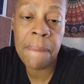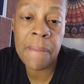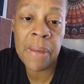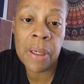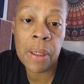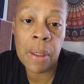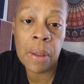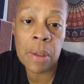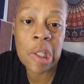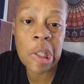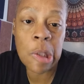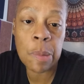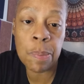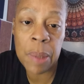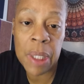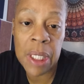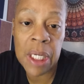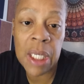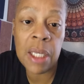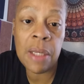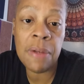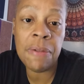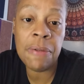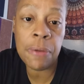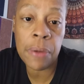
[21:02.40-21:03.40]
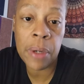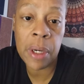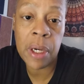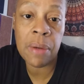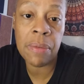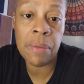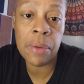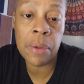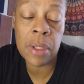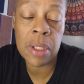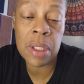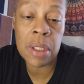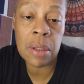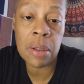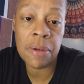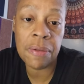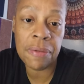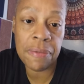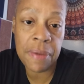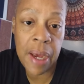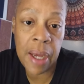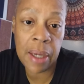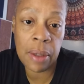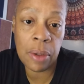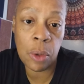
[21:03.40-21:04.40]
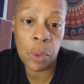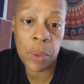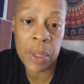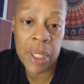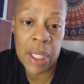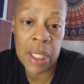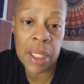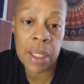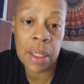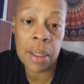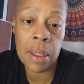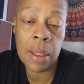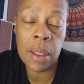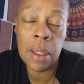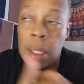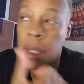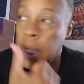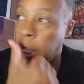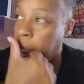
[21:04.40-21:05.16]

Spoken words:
You know, spinning forever until the final end.